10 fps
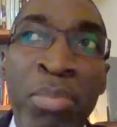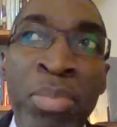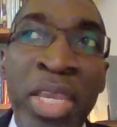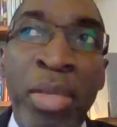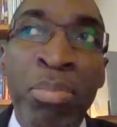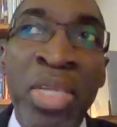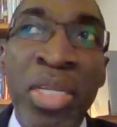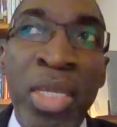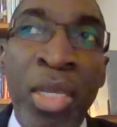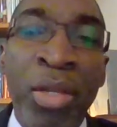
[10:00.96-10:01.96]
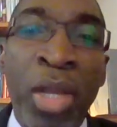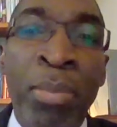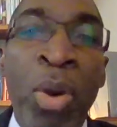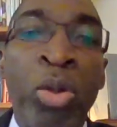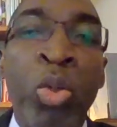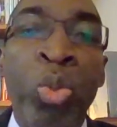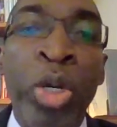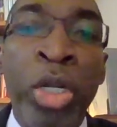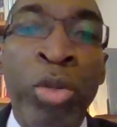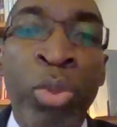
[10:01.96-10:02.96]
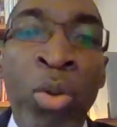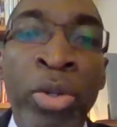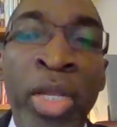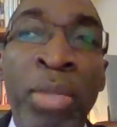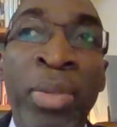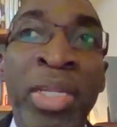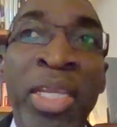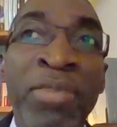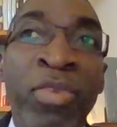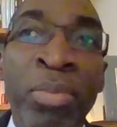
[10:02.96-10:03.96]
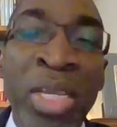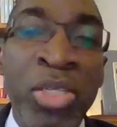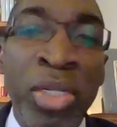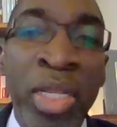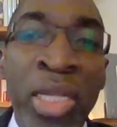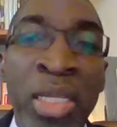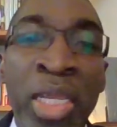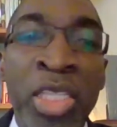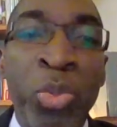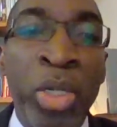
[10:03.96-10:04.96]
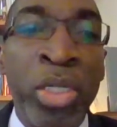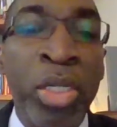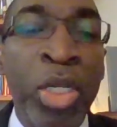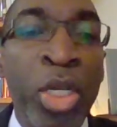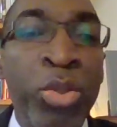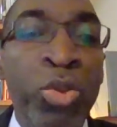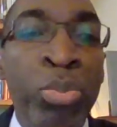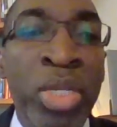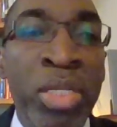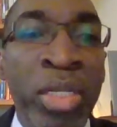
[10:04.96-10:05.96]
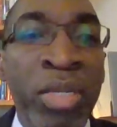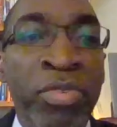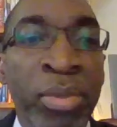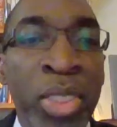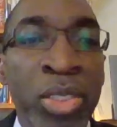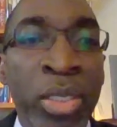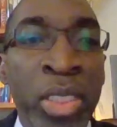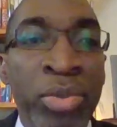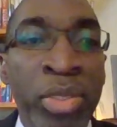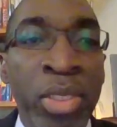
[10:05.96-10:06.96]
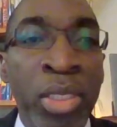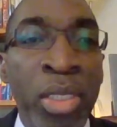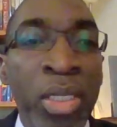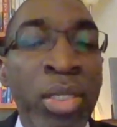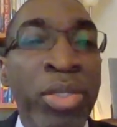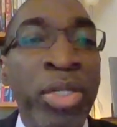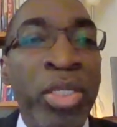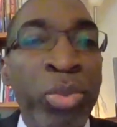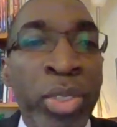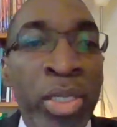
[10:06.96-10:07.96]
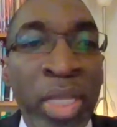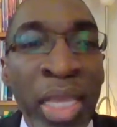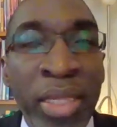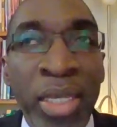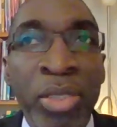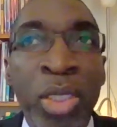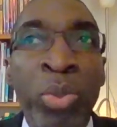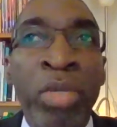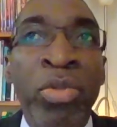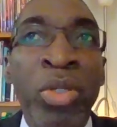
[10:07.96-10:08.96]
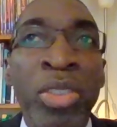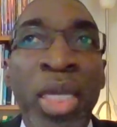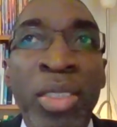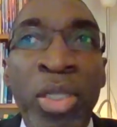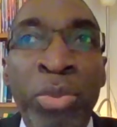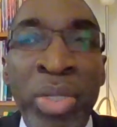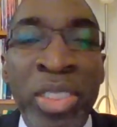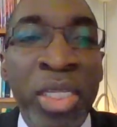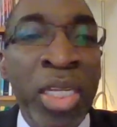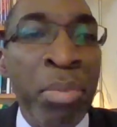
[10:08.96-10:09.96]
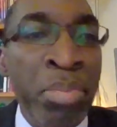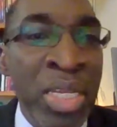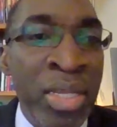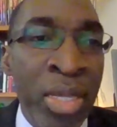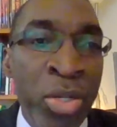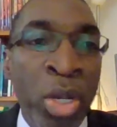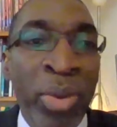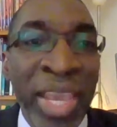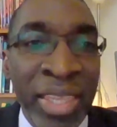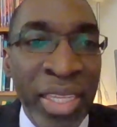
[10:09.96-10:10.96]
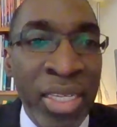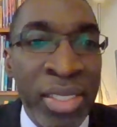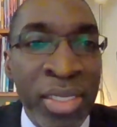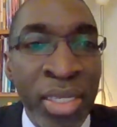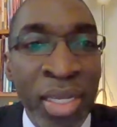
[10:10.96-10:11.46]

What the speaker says: make meaning about the world around them and the information they engage with through media and information literacy. The third word, ethics. So we have looked at origin, meaning, now ethics.